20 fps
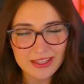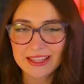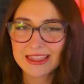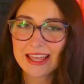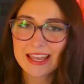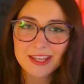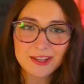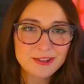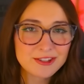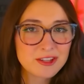And
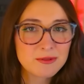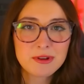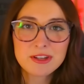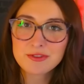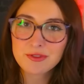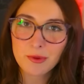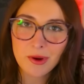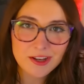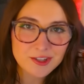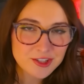thank you so much
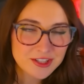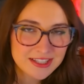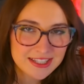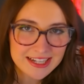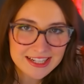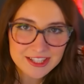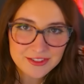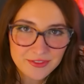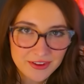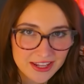for watching
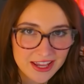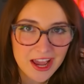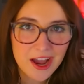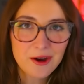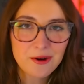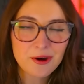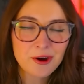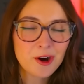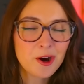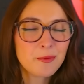today's video.
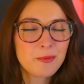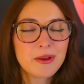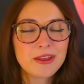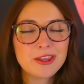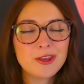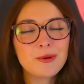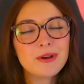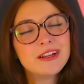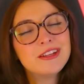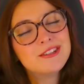I hope
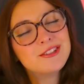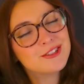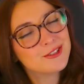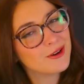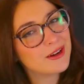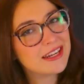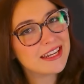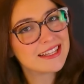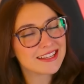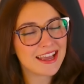you
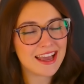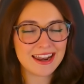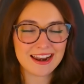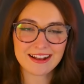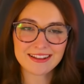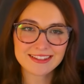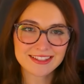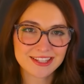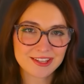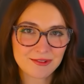enjoyed it, and
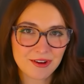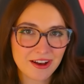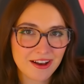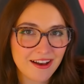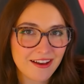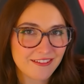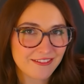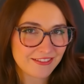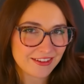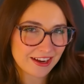I'll see you all
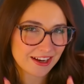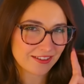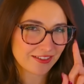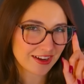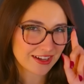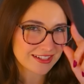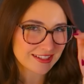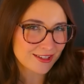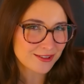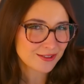very,
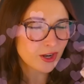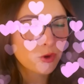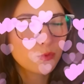very soon.